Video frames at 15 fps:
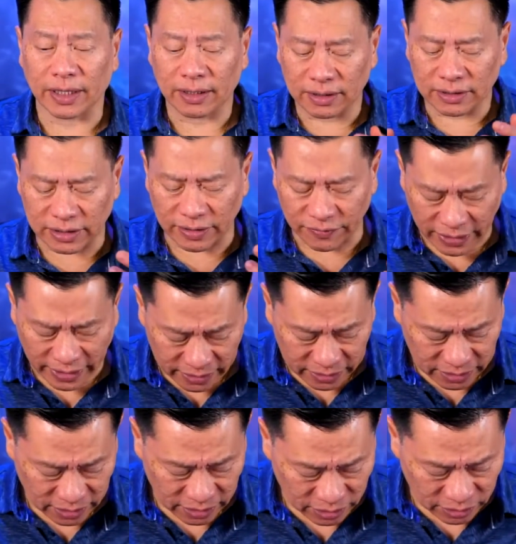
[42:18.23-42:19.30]
Okay, let's give
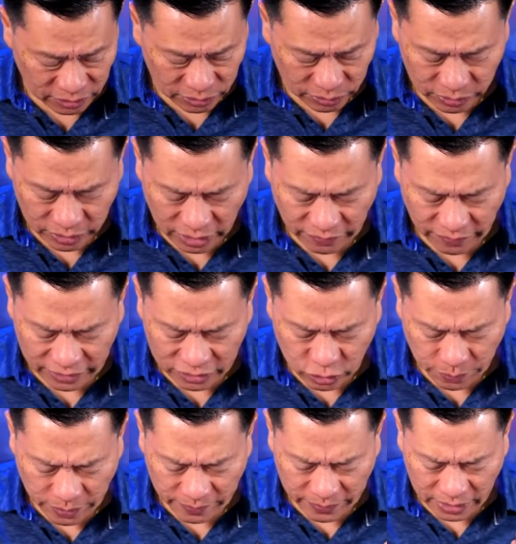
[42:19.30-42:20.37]
thanks to the
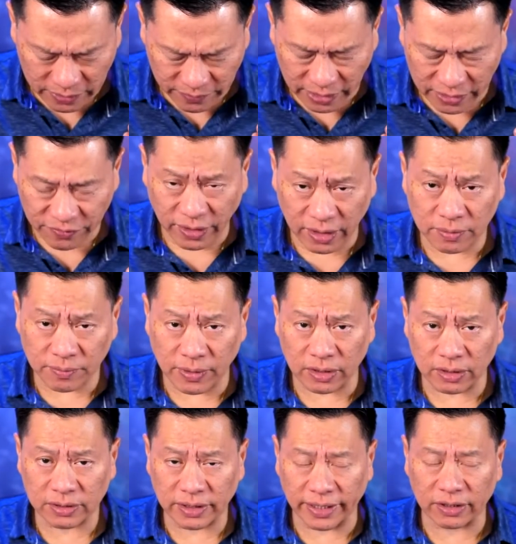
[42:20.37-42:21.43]
Divine Supreme God, Divine Father,
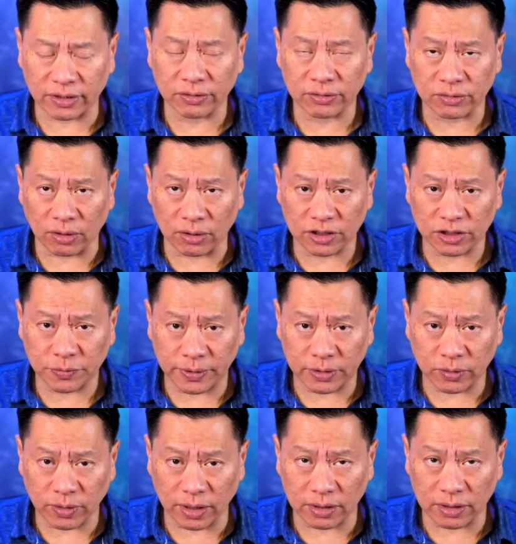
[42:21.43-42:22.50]
Mother. Thank you to all the
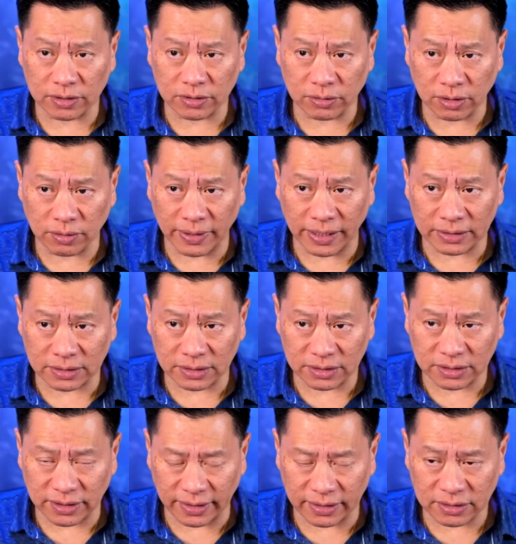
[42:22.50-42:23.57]
spiritual elders, holy
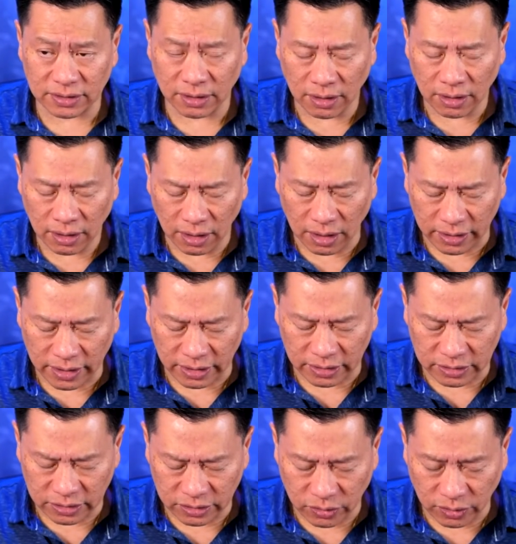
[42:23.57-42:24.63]
masters, saints,
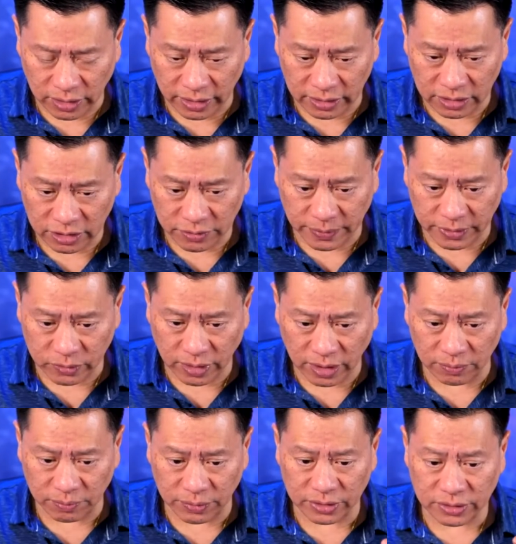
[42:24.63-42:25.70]
archangels, holy angels,
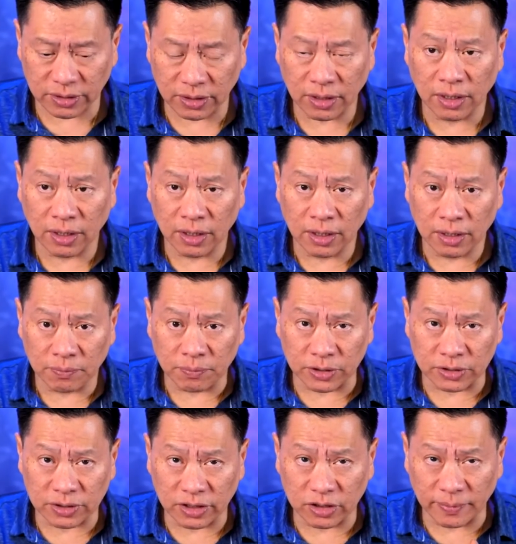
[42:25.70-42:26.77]
spiritual helpers.
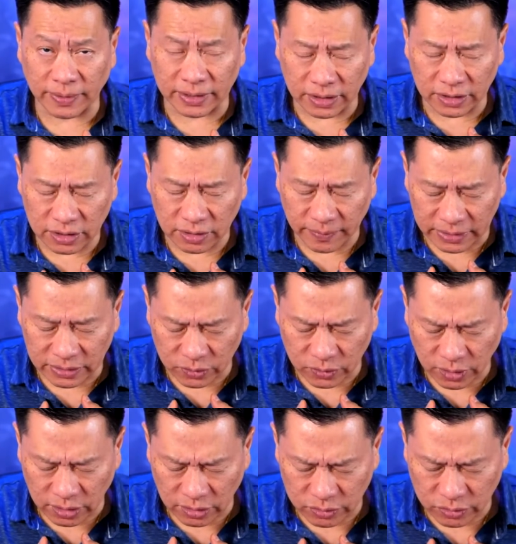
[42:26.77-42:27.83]
Personally, to my teacher,
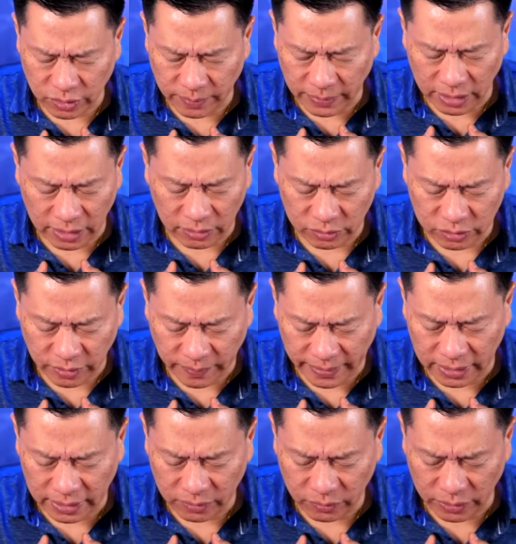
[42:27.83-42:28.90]
Master Choa Kok Sui Mahagu
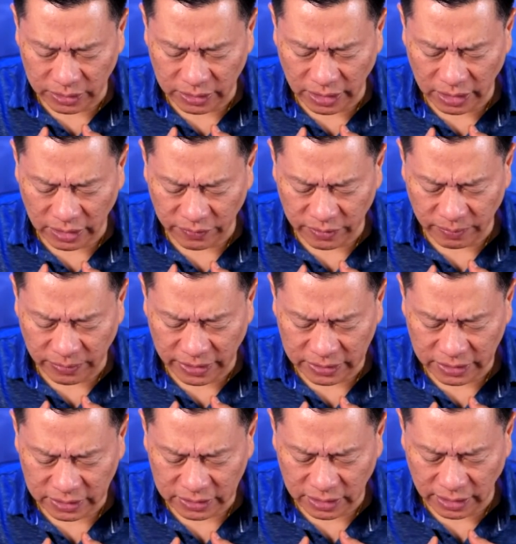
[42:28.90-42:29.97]
Jimeling, we thank you for the
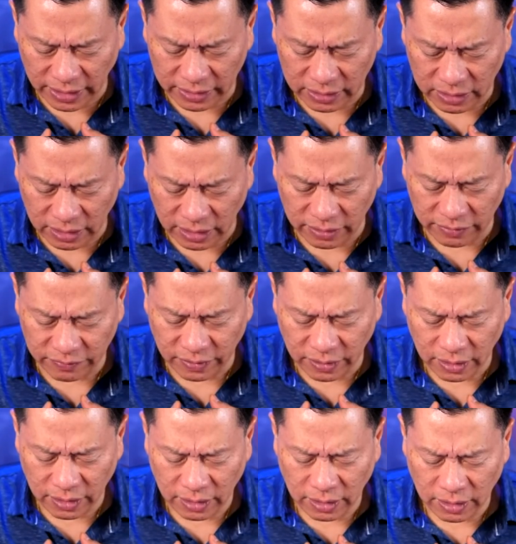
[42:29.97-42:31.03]
blessings, the light, the
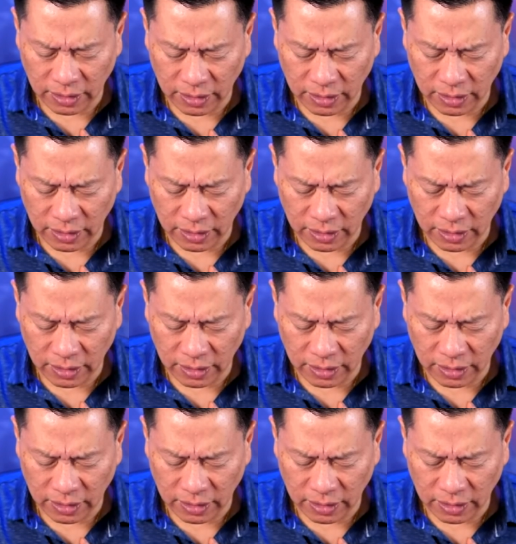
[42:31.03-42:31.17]
love,